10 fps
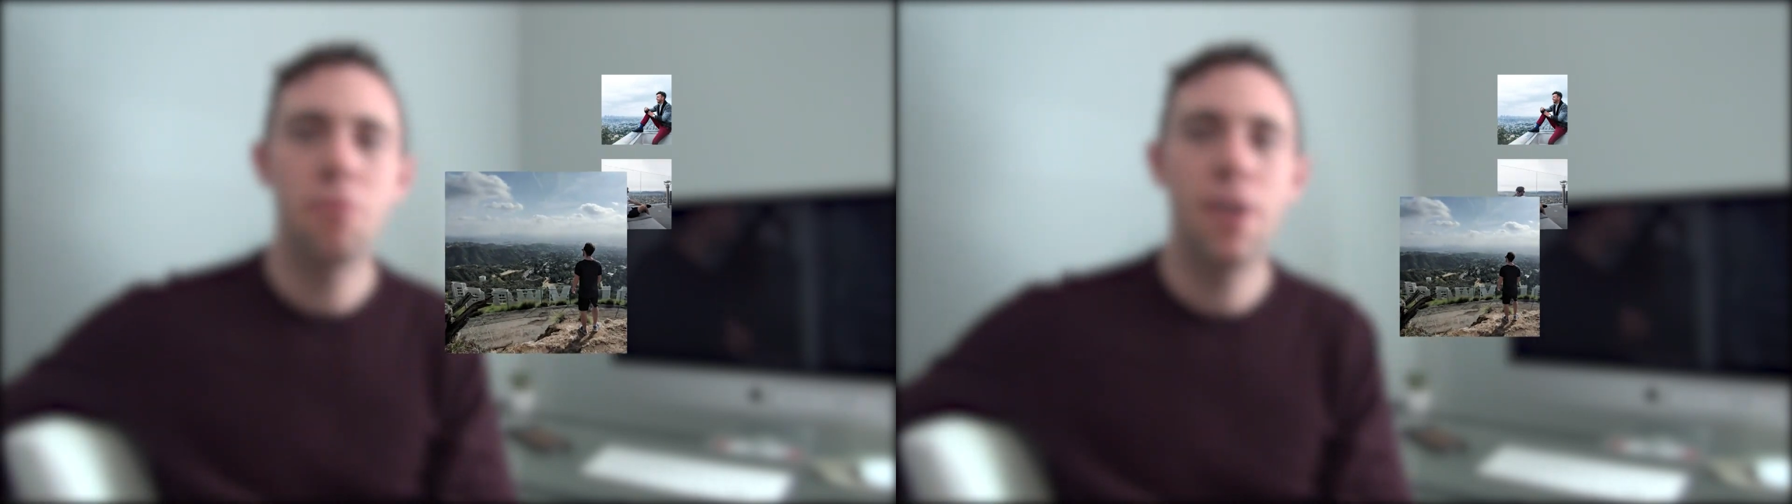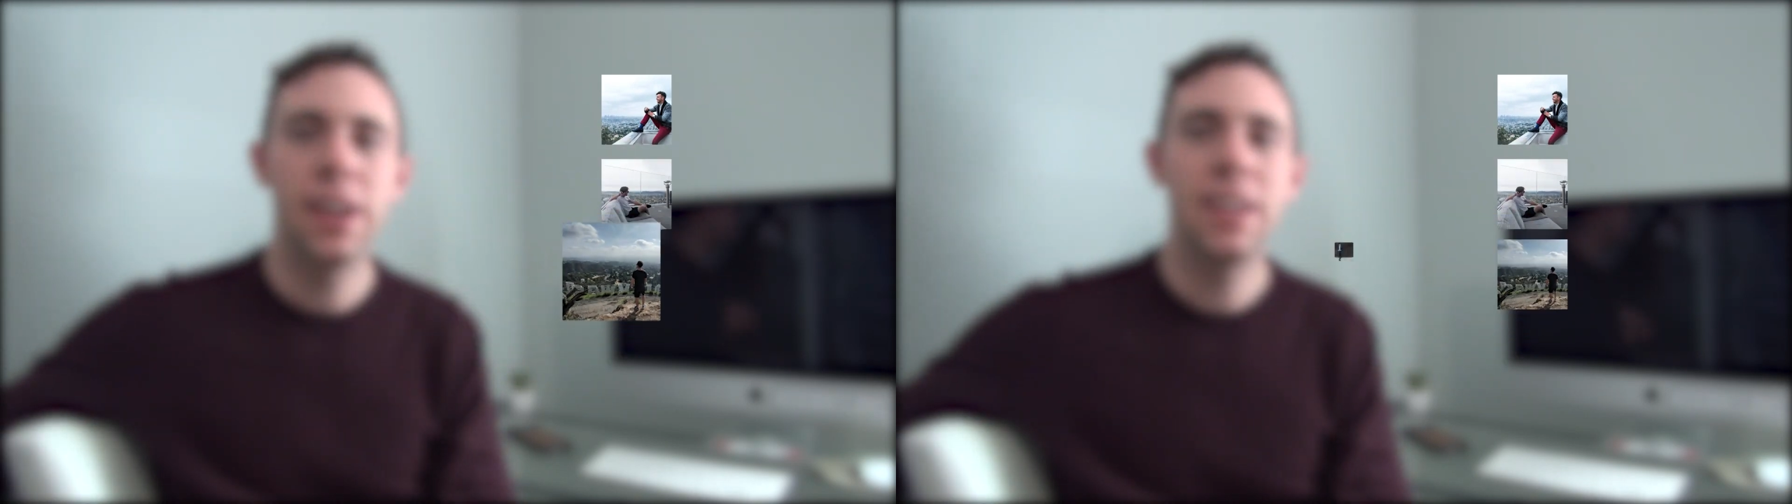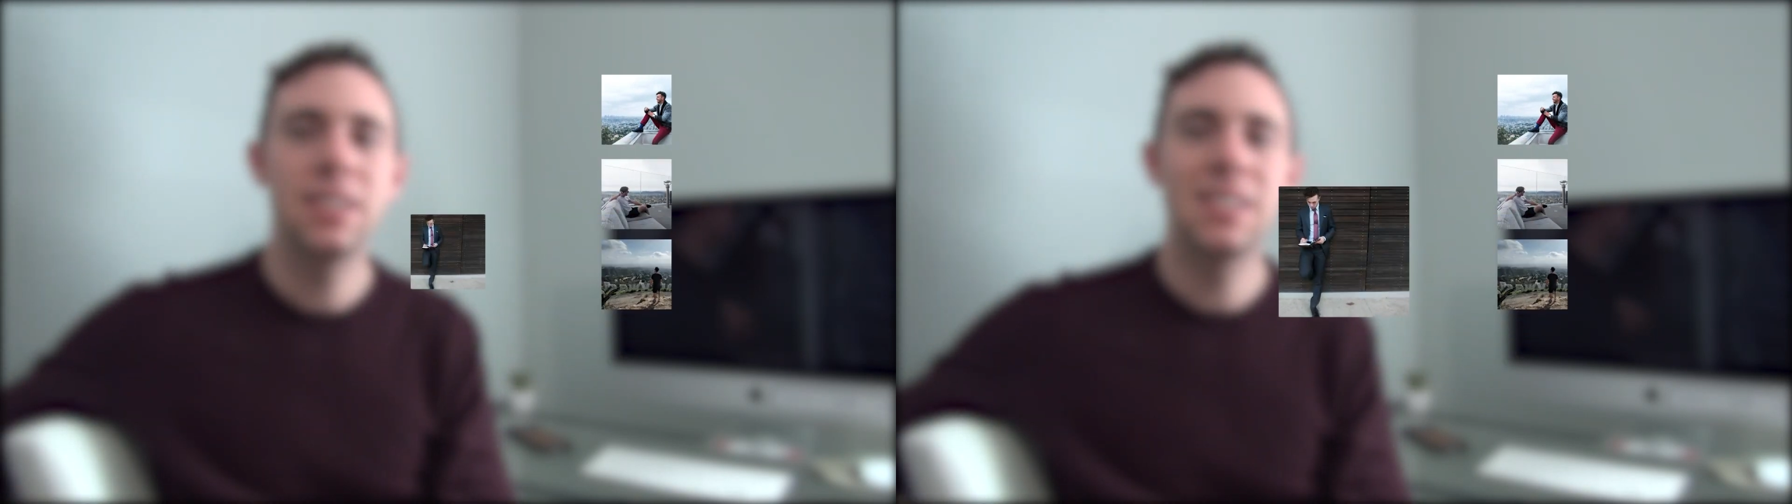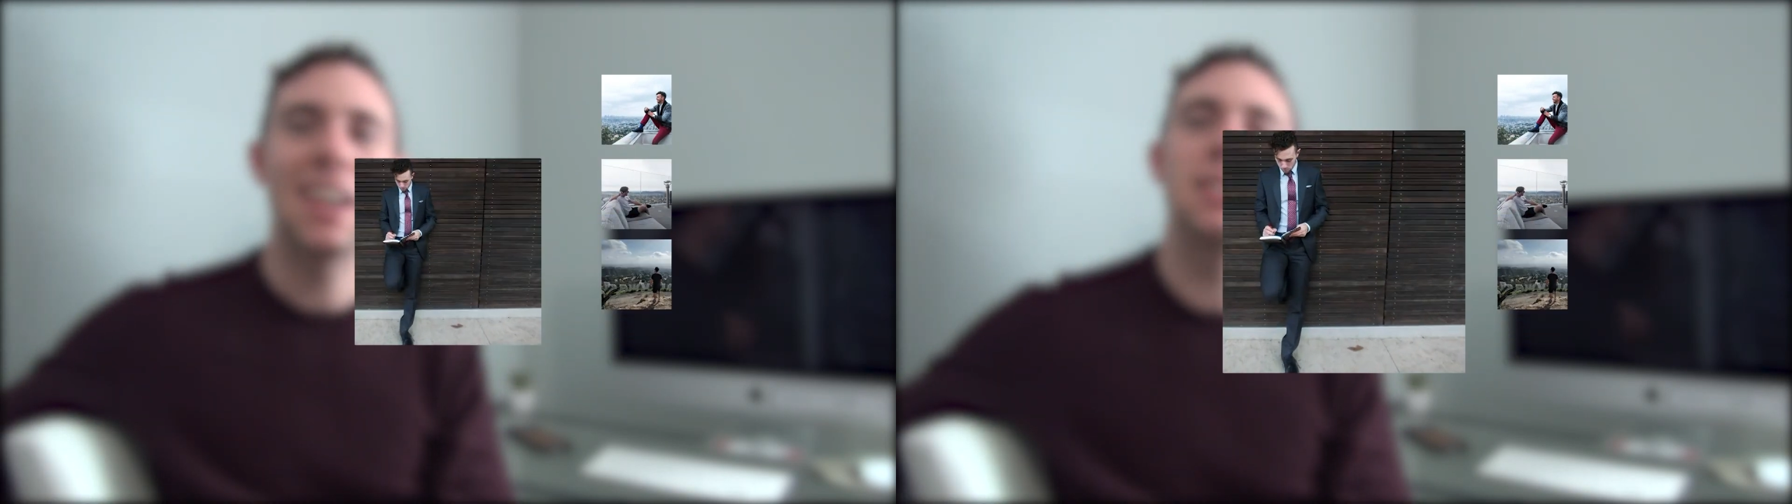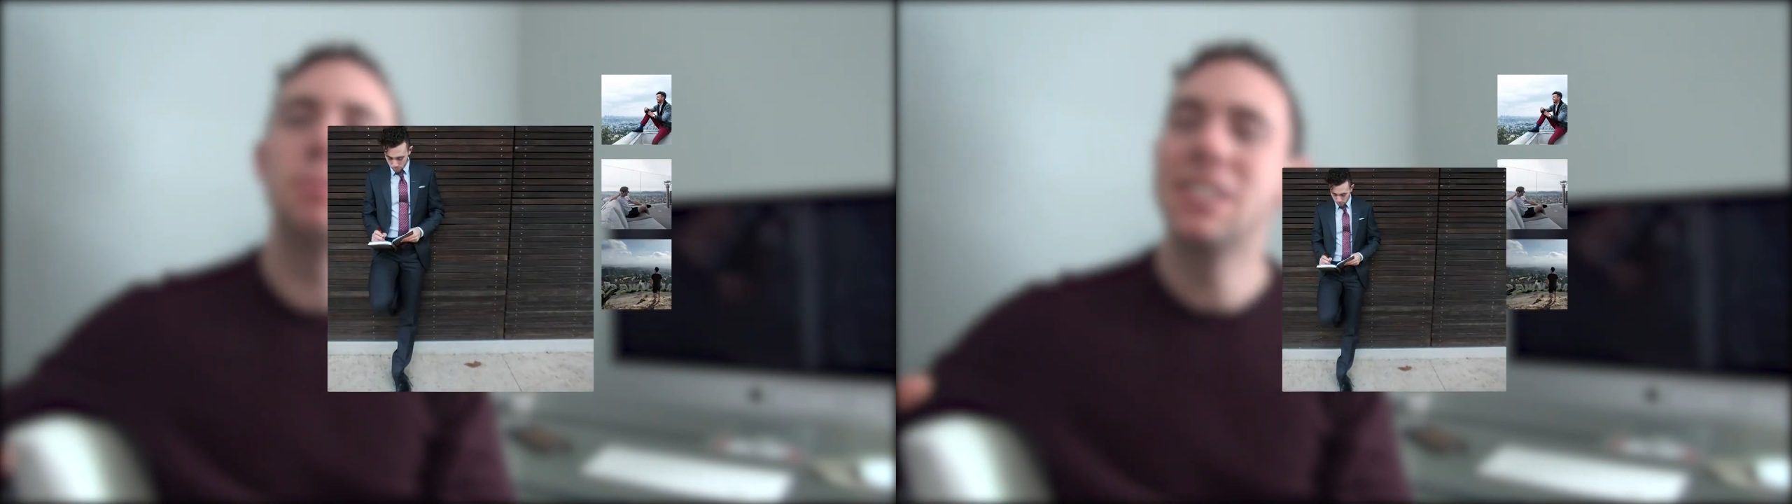finances
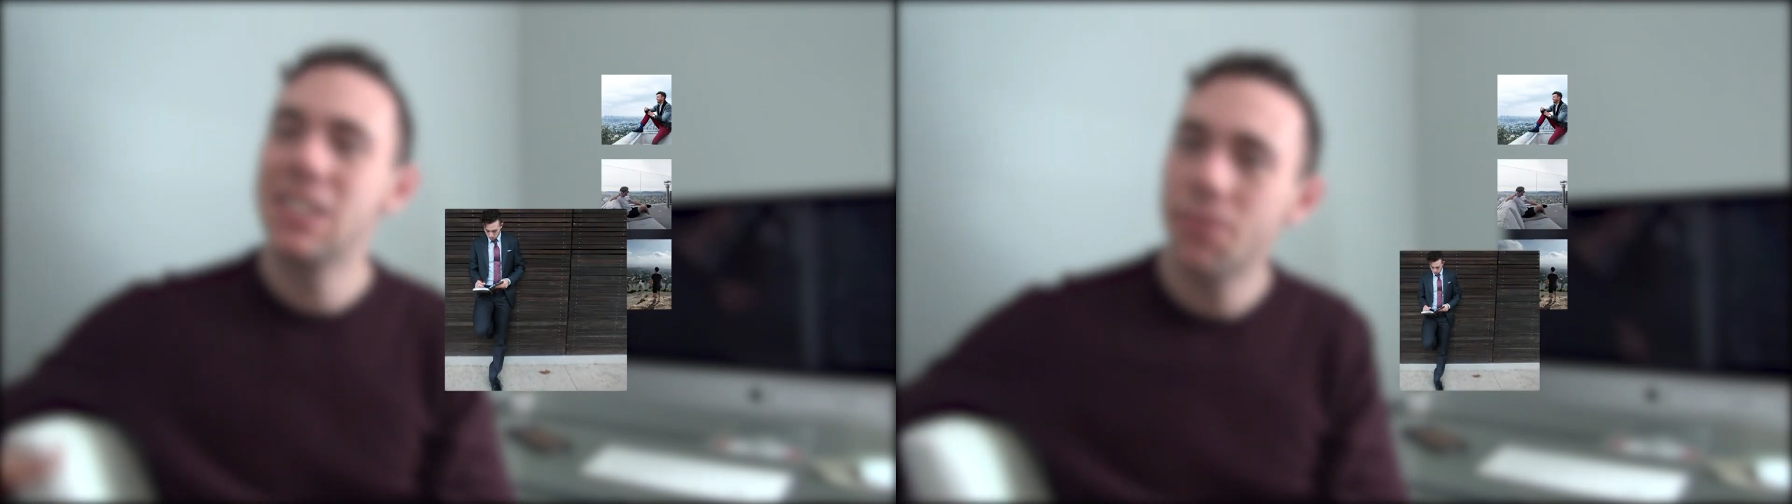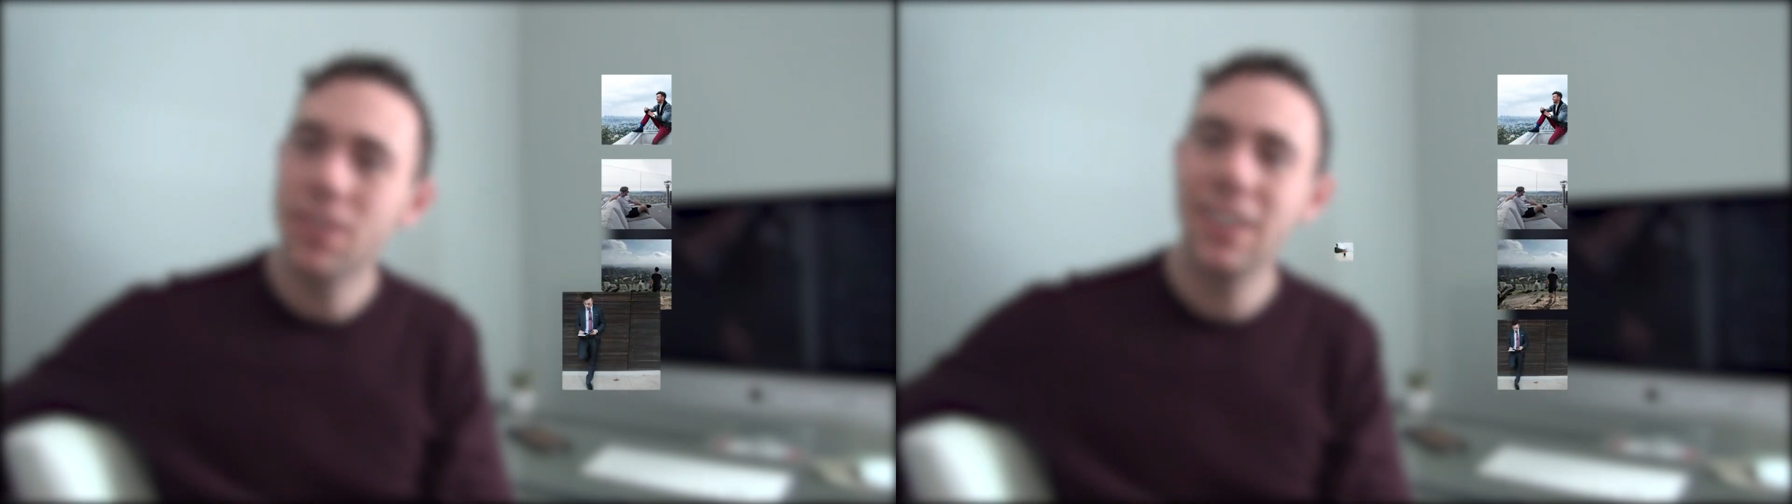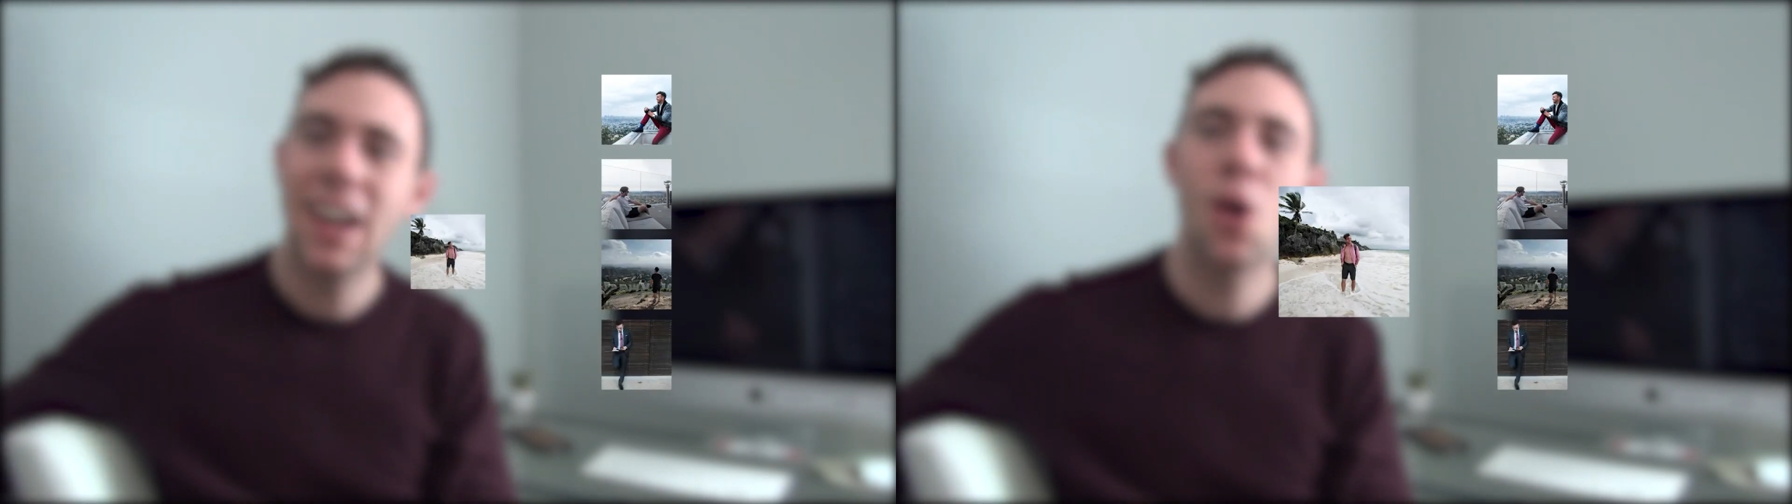and specifically